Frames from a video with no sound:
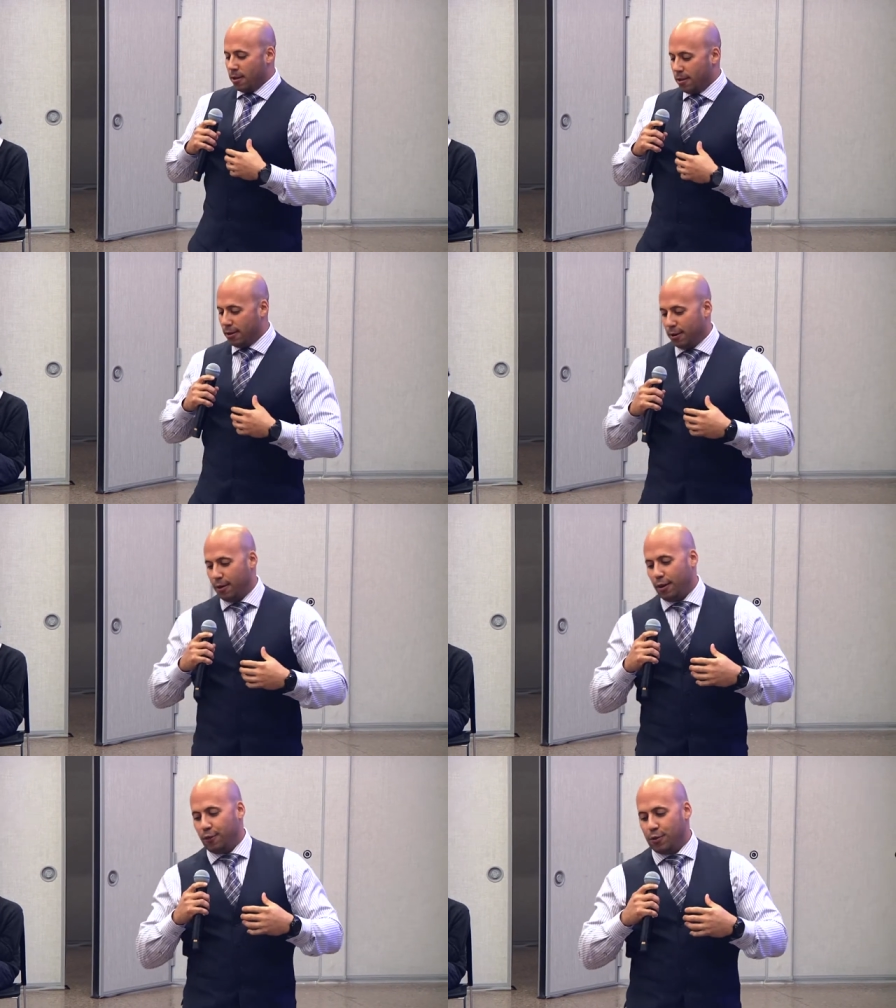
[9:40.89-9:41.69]

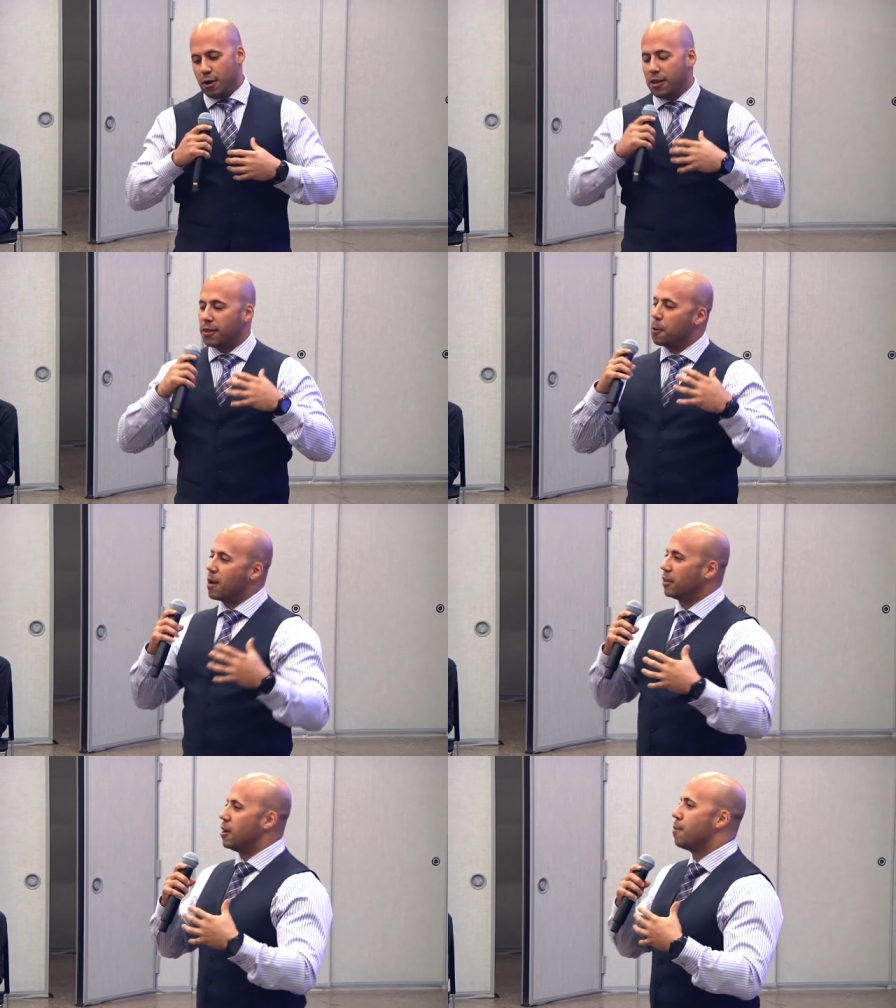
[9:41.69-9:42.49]
uh, if you know anything
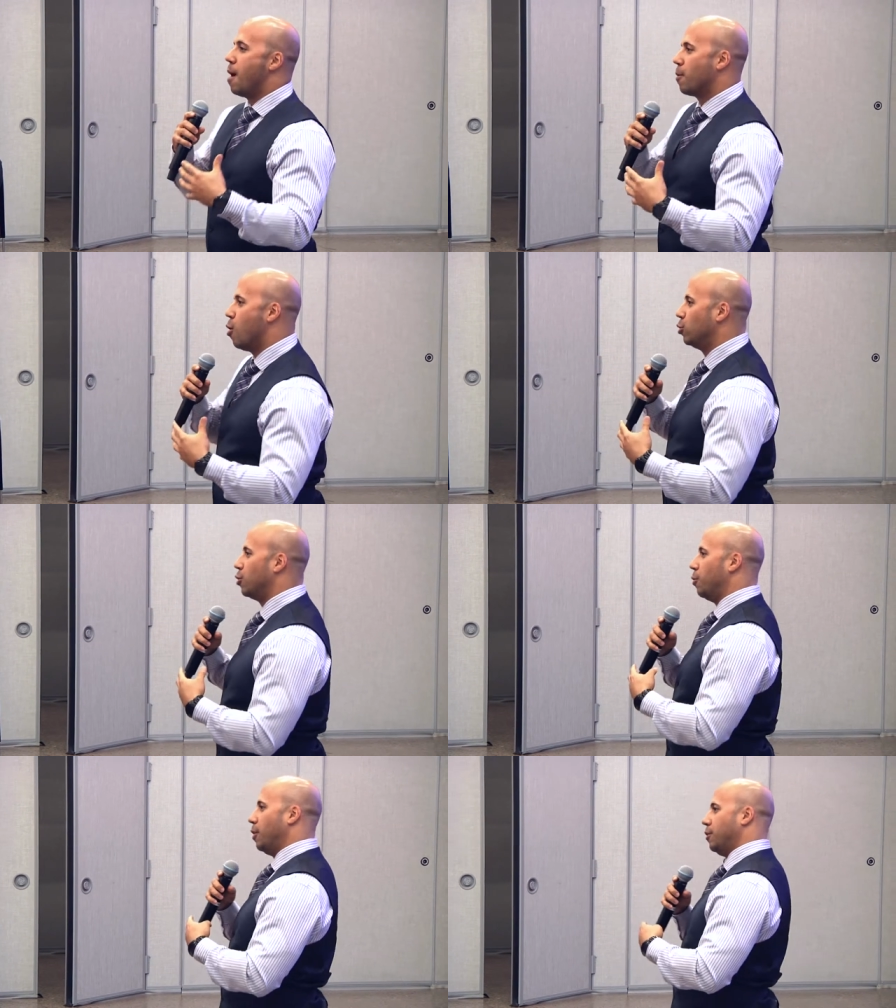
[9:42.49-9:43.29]
about the hip hop
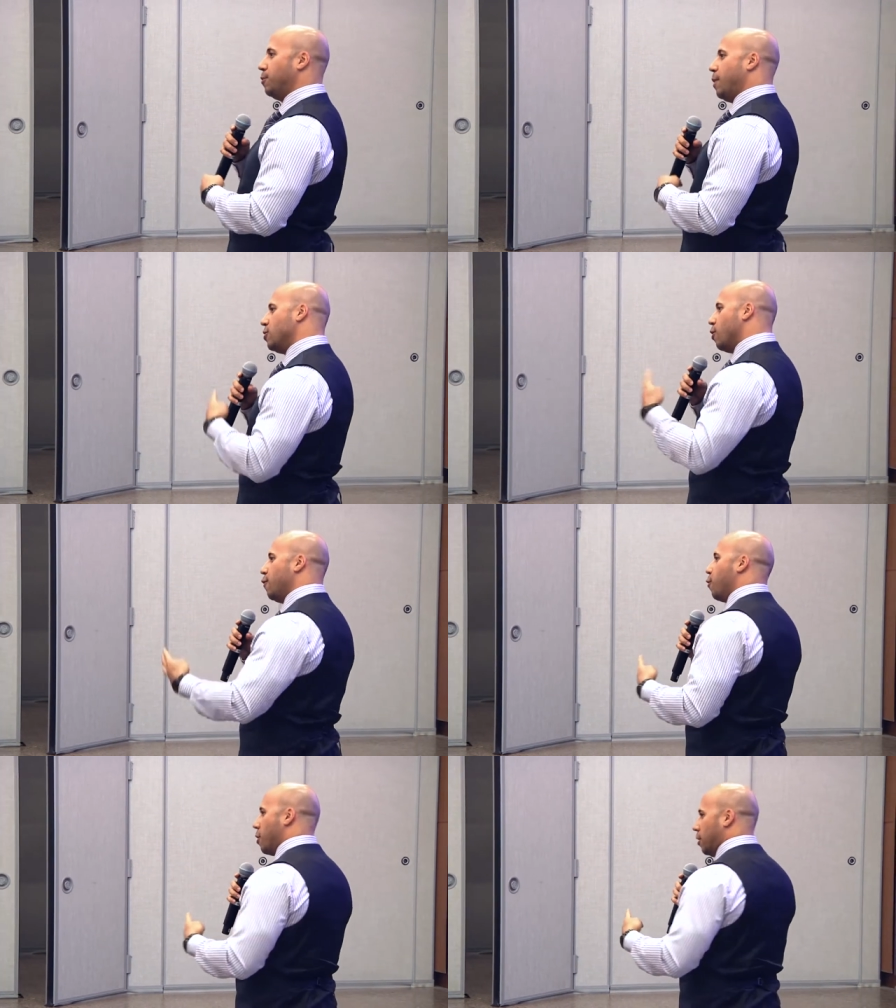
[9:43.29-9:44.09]
culture, it's based on four